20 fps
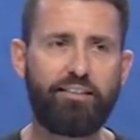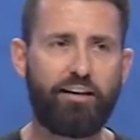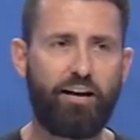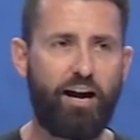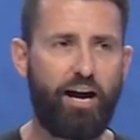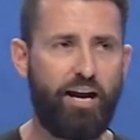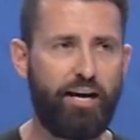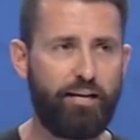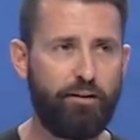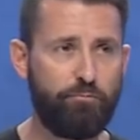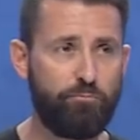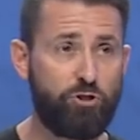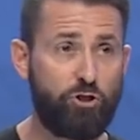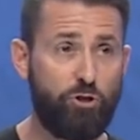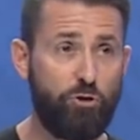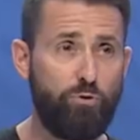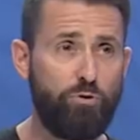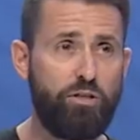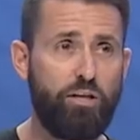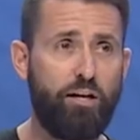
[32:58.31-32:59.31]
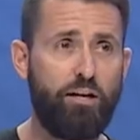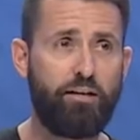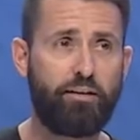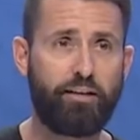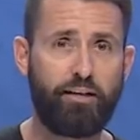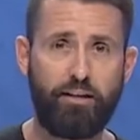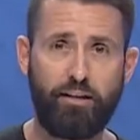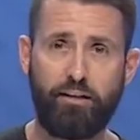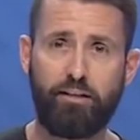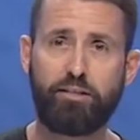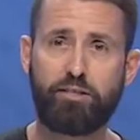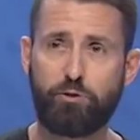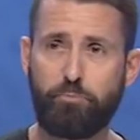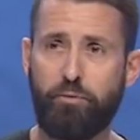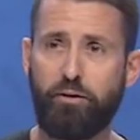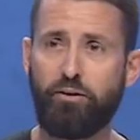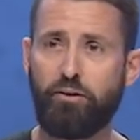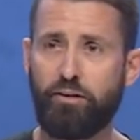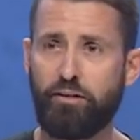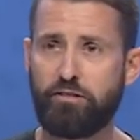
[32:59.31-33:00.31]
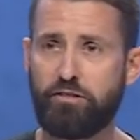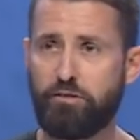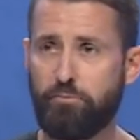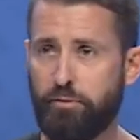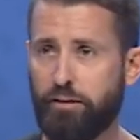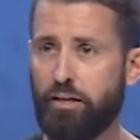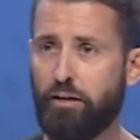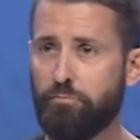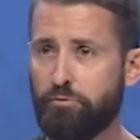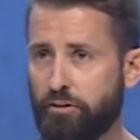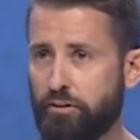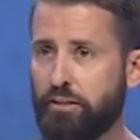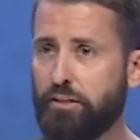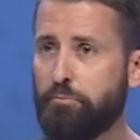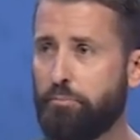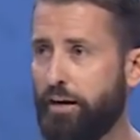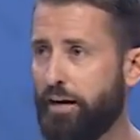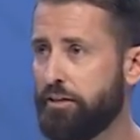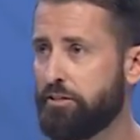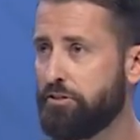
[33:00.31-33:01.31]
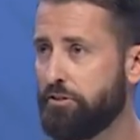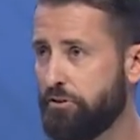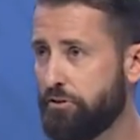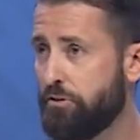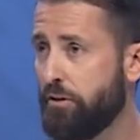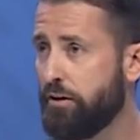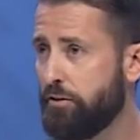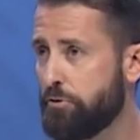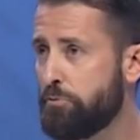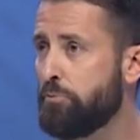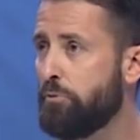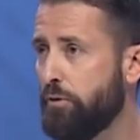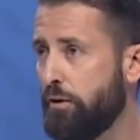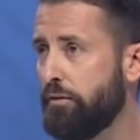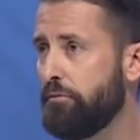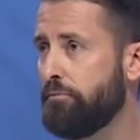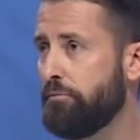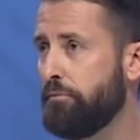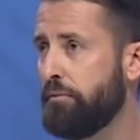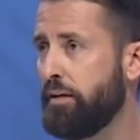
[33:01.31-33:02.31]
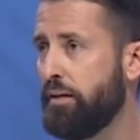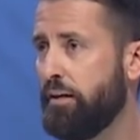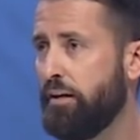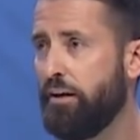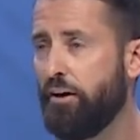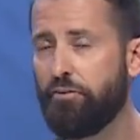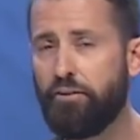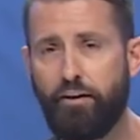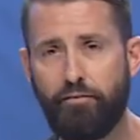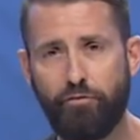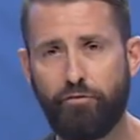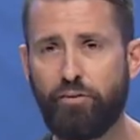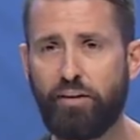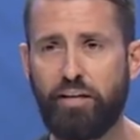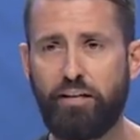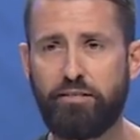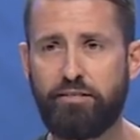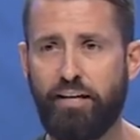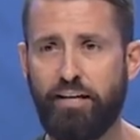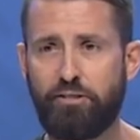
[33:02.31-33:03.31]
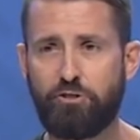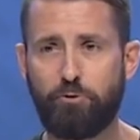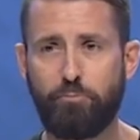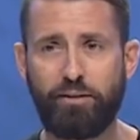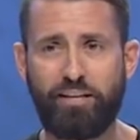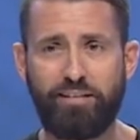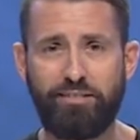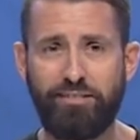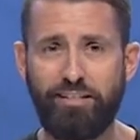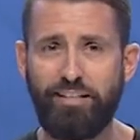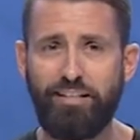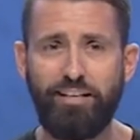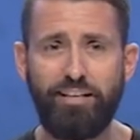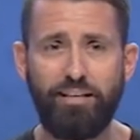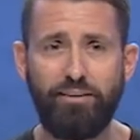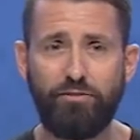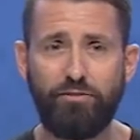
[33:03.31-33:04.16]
that I am too young and inexperienced to become the lead pastor at Traders Point? And I'll never forget his answer because he didn't